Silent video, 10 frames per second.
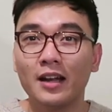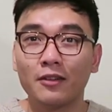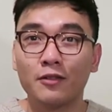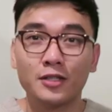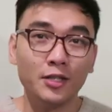
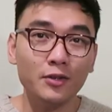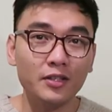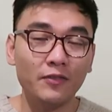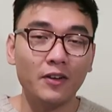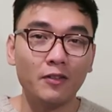it's two
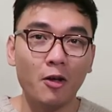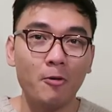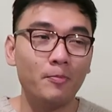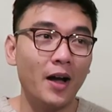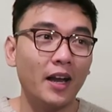different
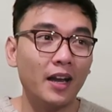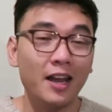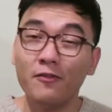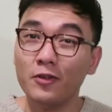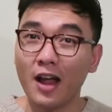songs but
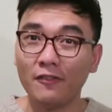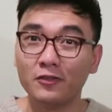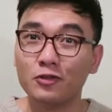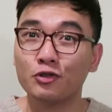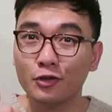if you have
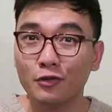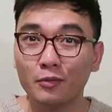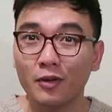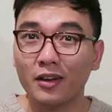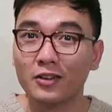to choose
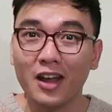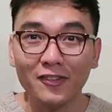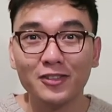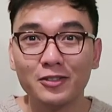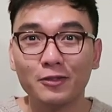one you
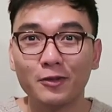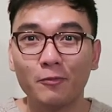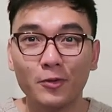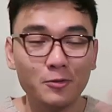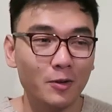have to choose
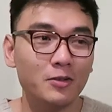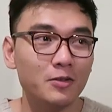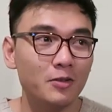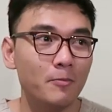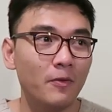one which one do
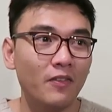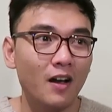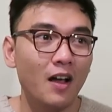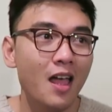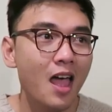you
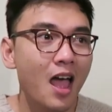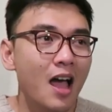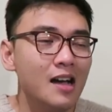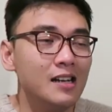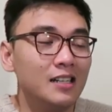prefer
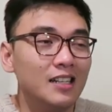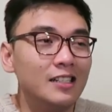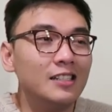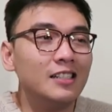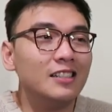
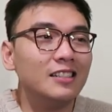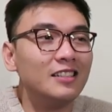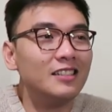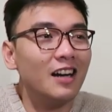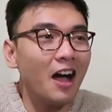
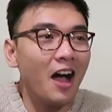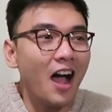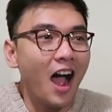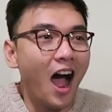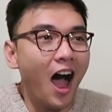uh,
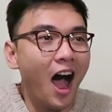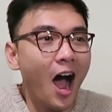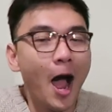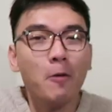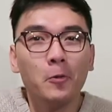
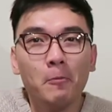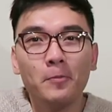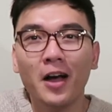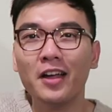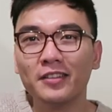I would
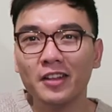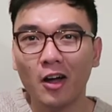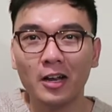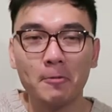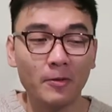
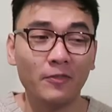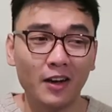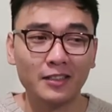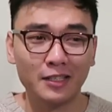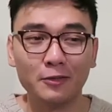personally
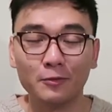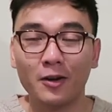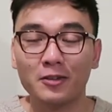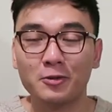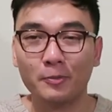prefer this
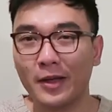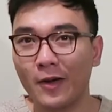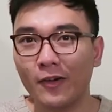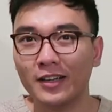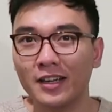one to be
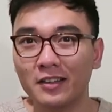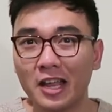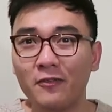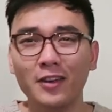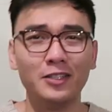honest
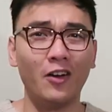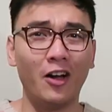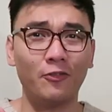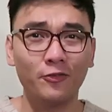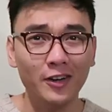even though
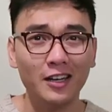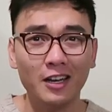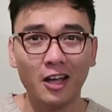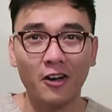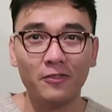I really
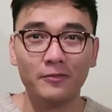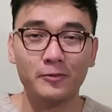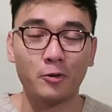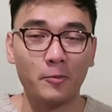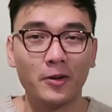love
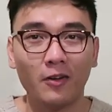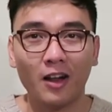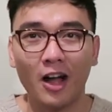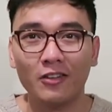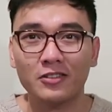tropical
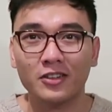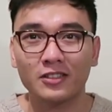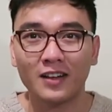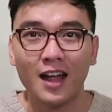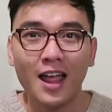house
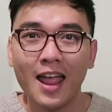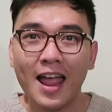genre